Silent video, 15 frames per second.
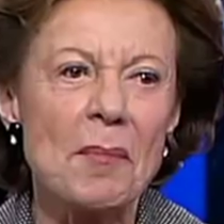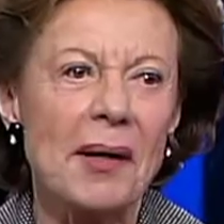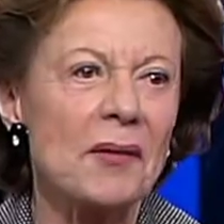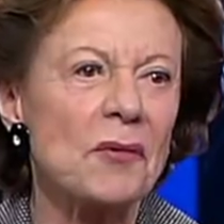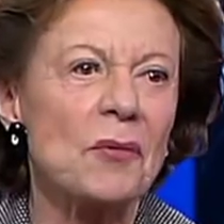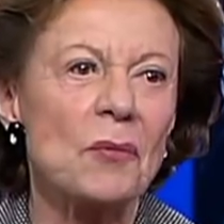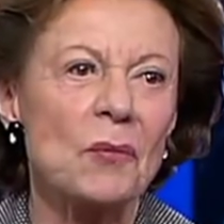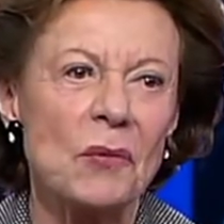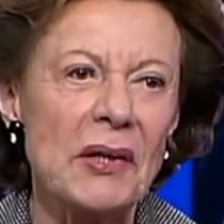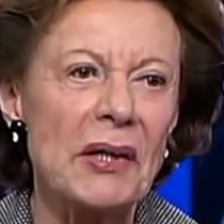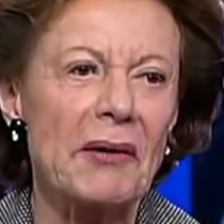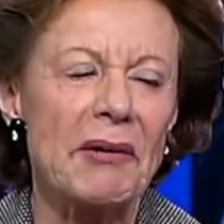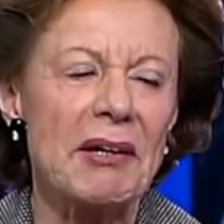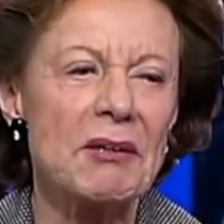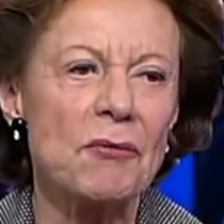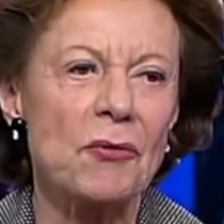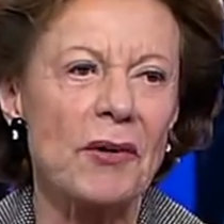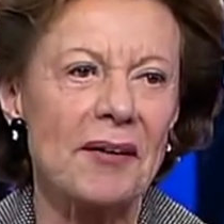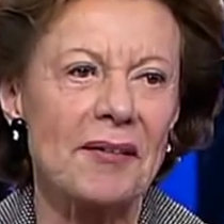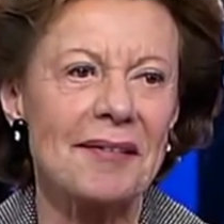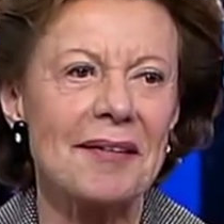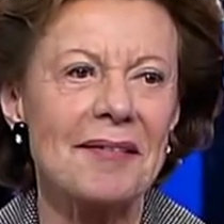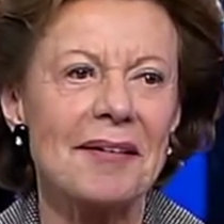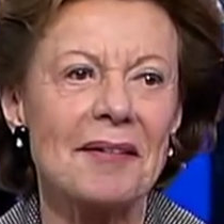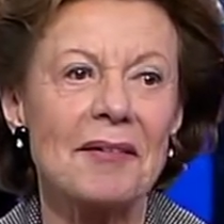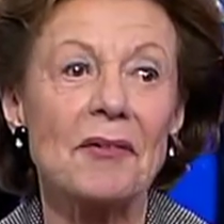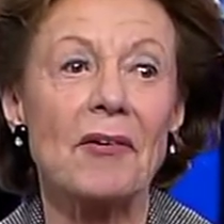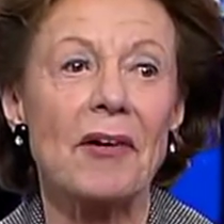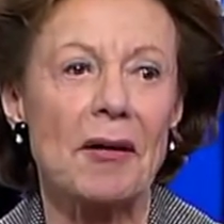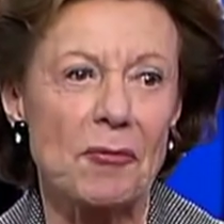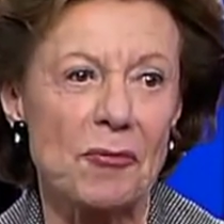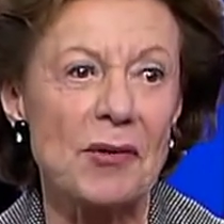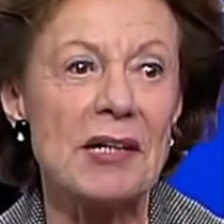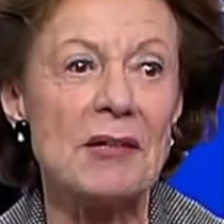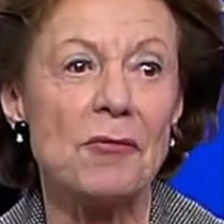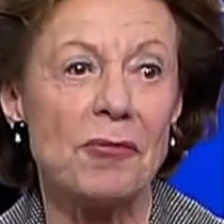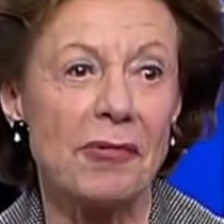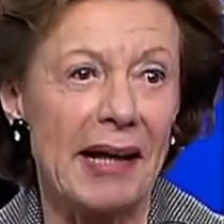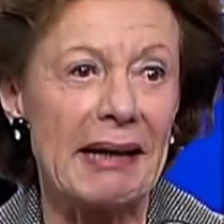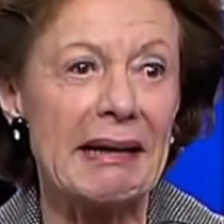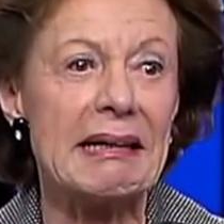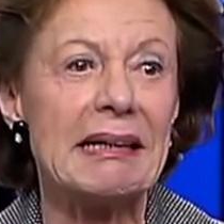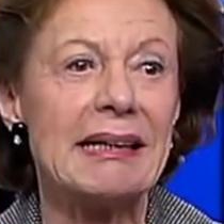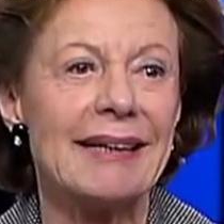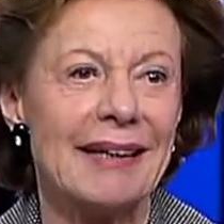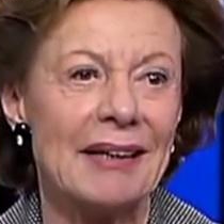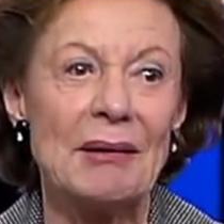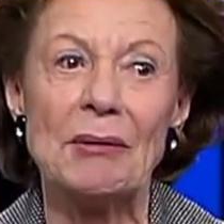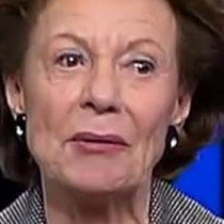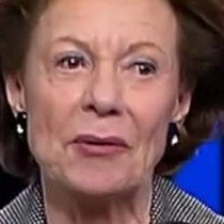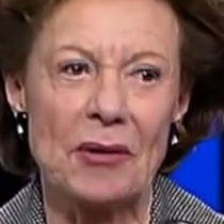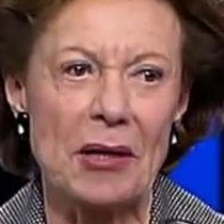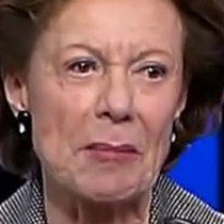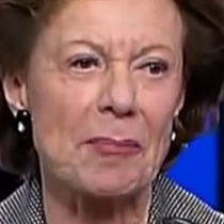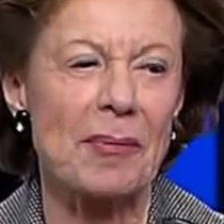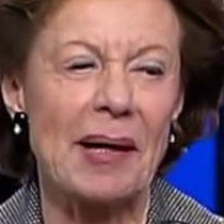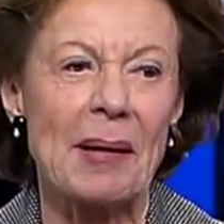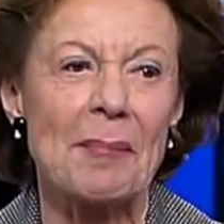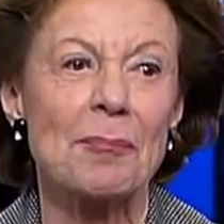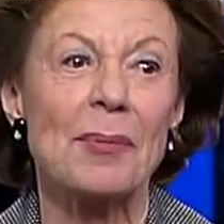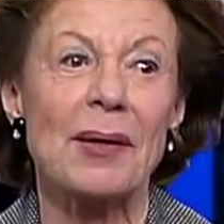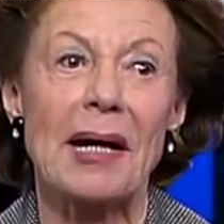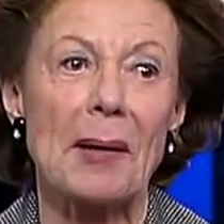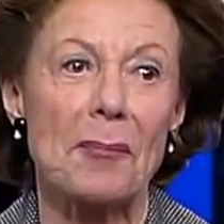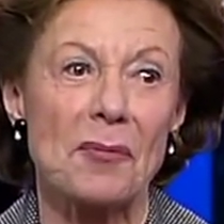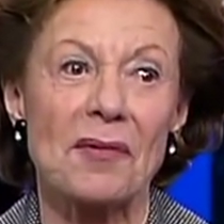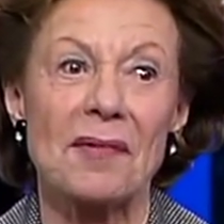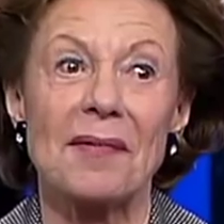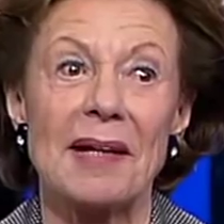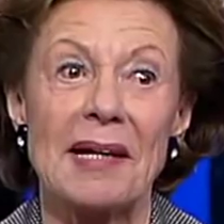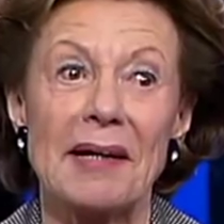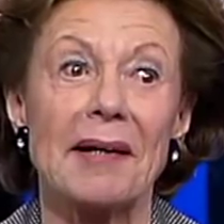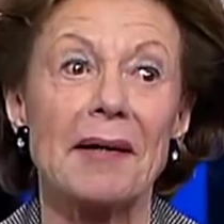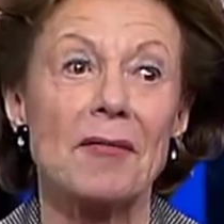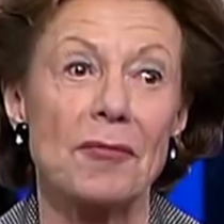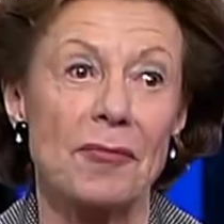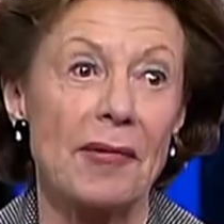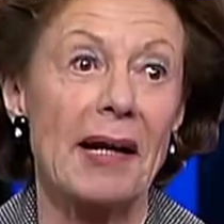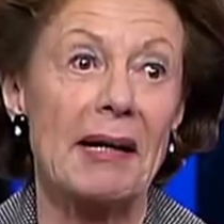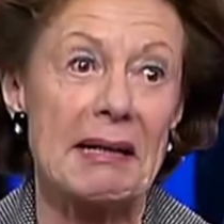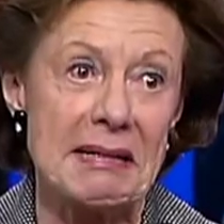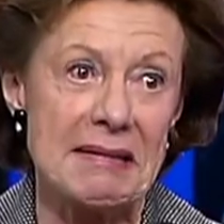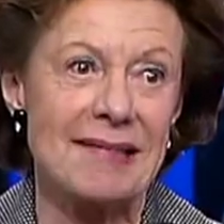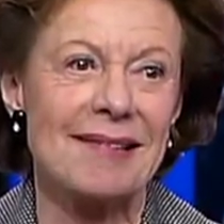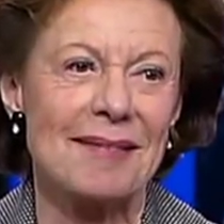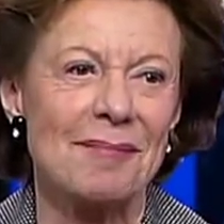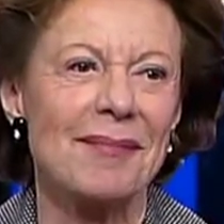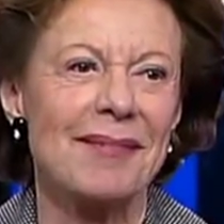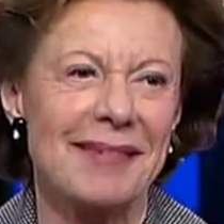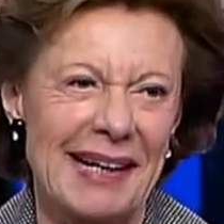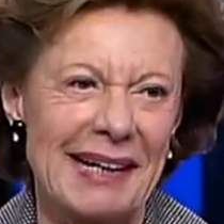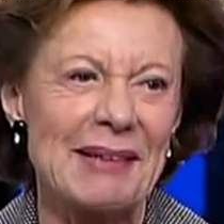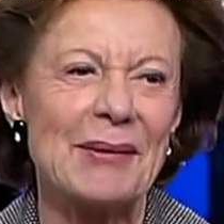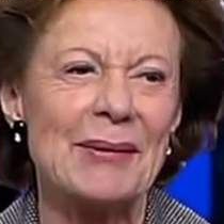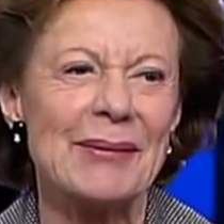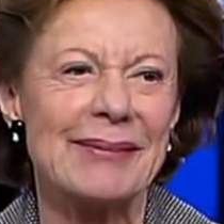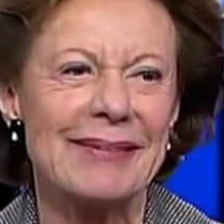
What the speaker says: much. We are interested in the graphene valley in Europe and perhaps their valleys. Thank you.